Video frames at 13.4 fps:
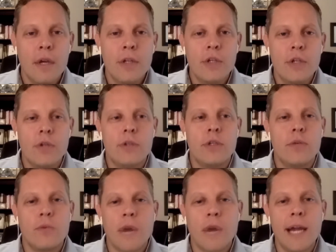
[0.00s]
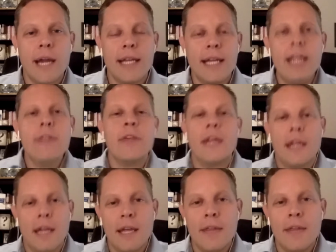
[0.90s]
to to write
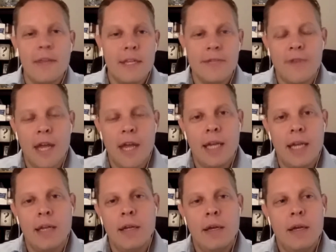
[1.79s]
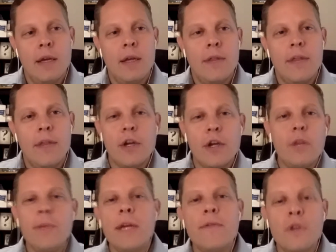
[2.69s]
anything in this vein that
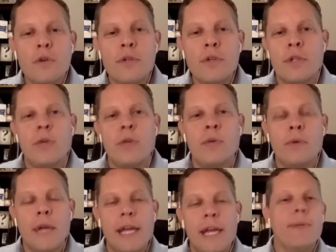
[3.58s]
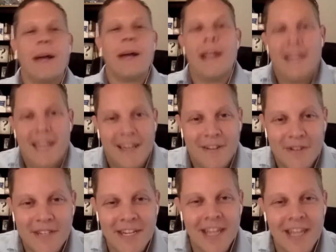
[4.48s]
could be of use to anybody
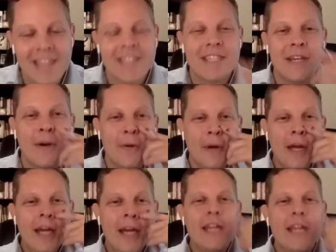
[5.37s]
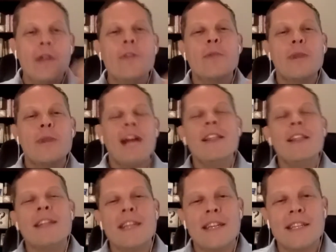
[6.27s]
else? And so, you know, the
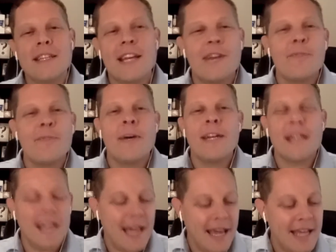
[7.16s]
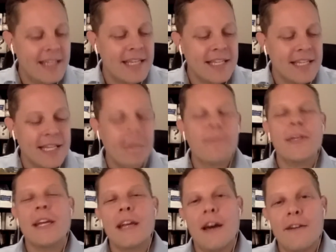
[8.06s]
reality is that everybody has
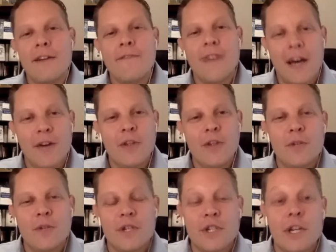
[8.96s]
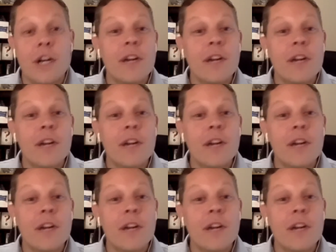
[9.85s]
something of value to share, and